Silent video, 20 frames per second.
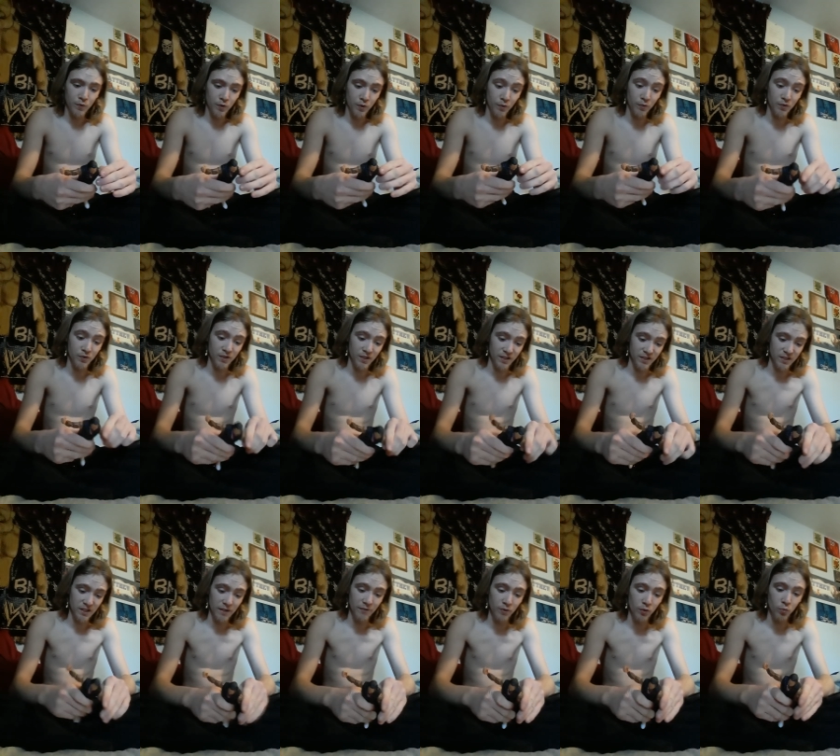it was
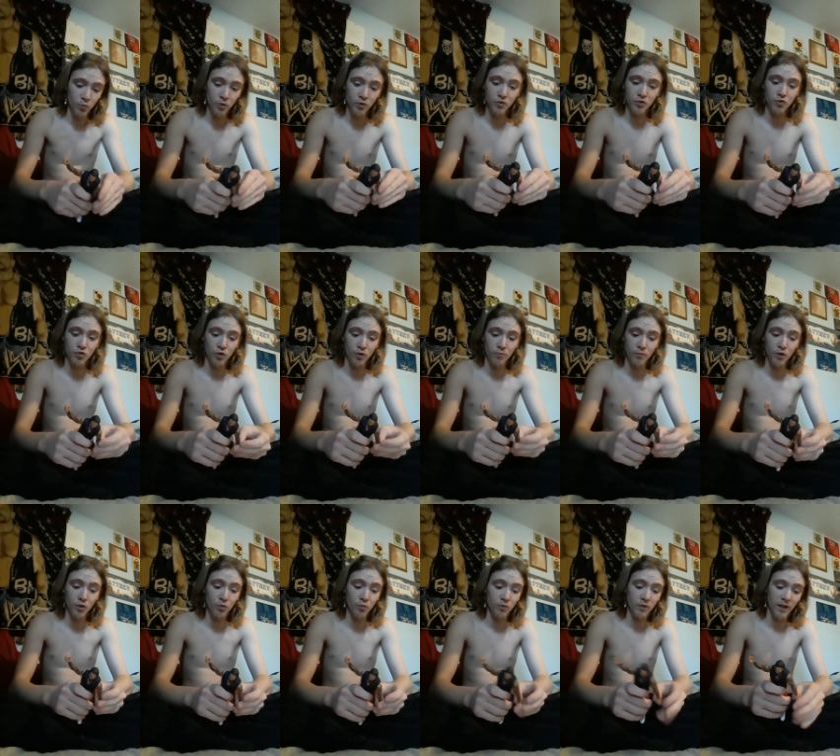Xavier Woods'
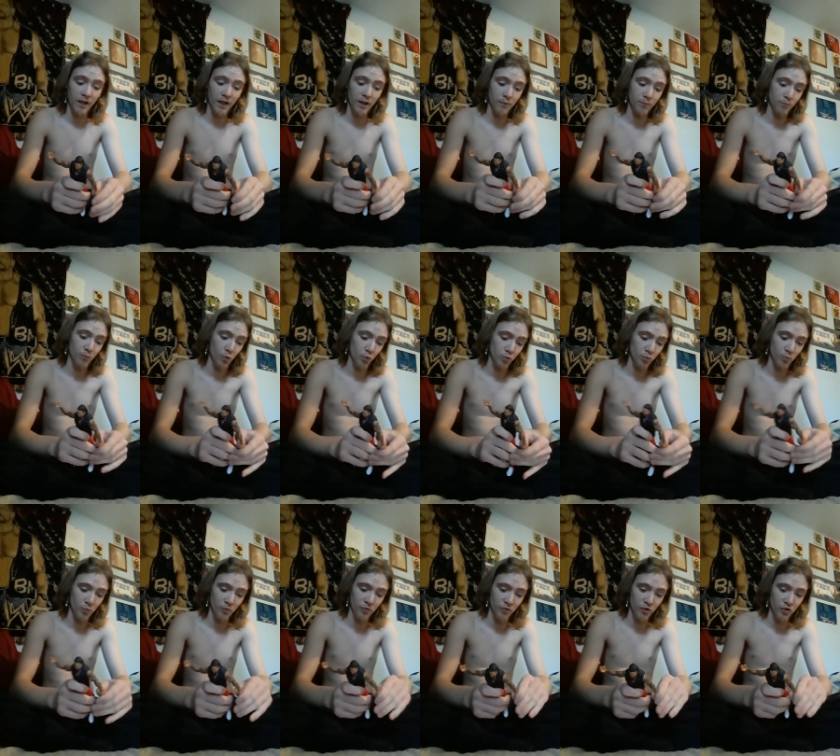trombone. They had
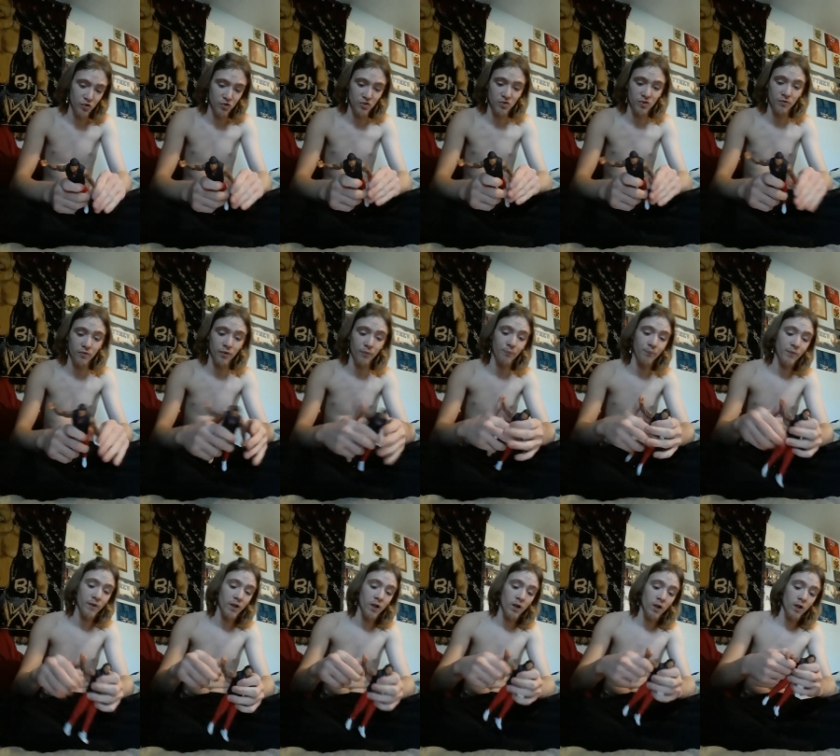multiple versions of
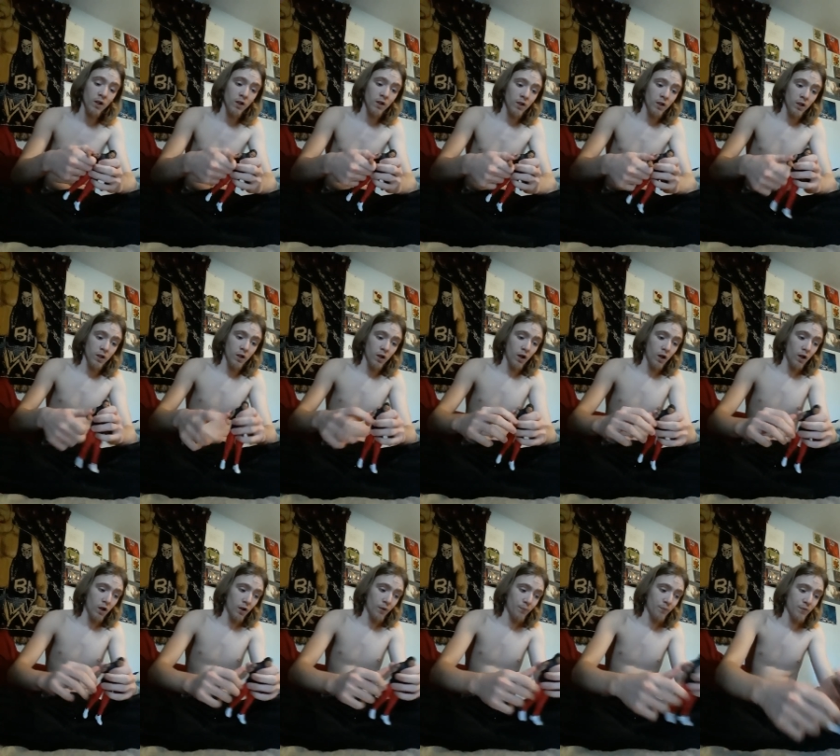
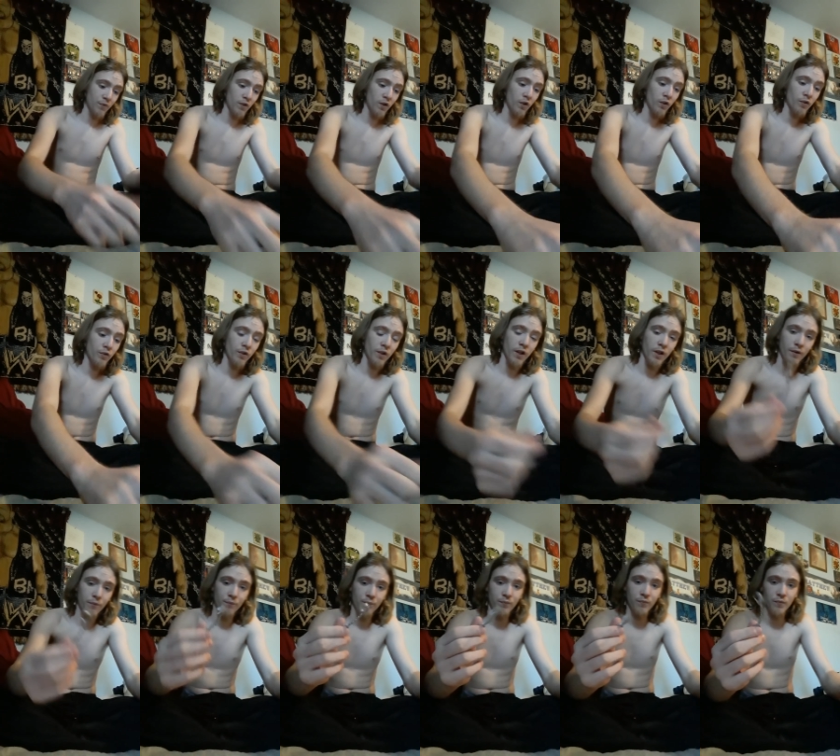her. Another thing,
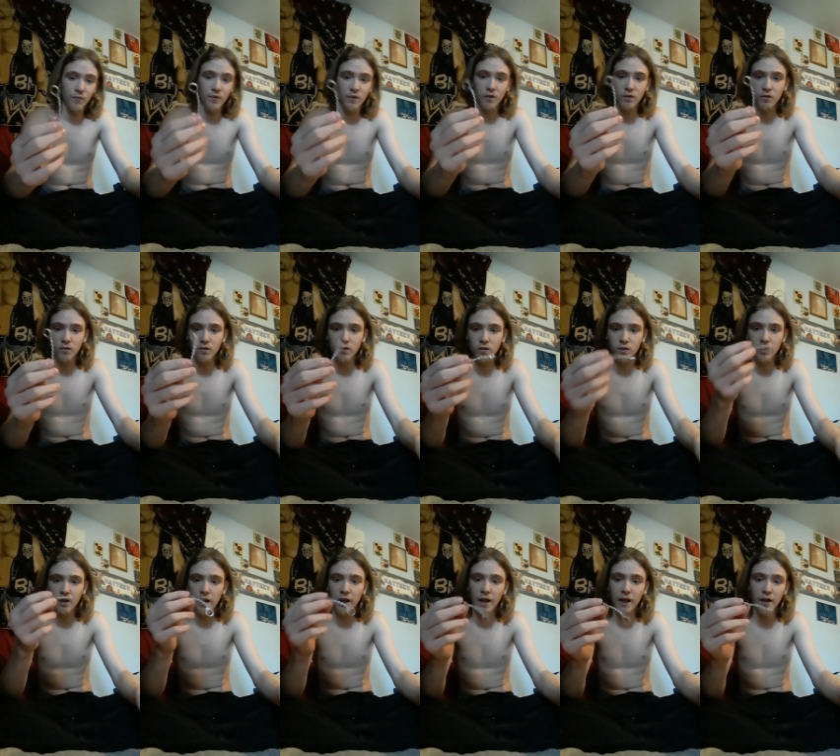
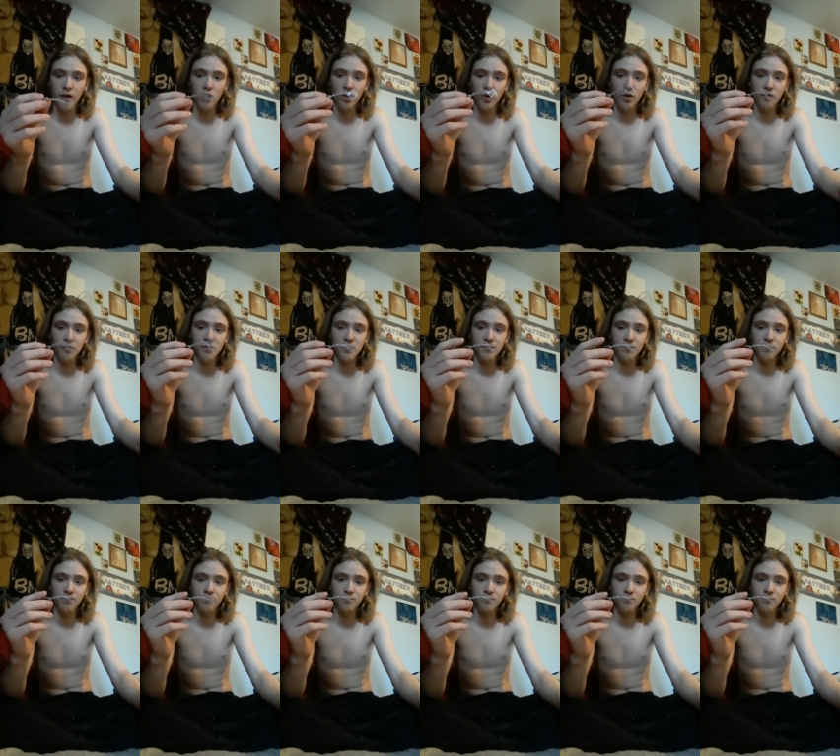handcuffs.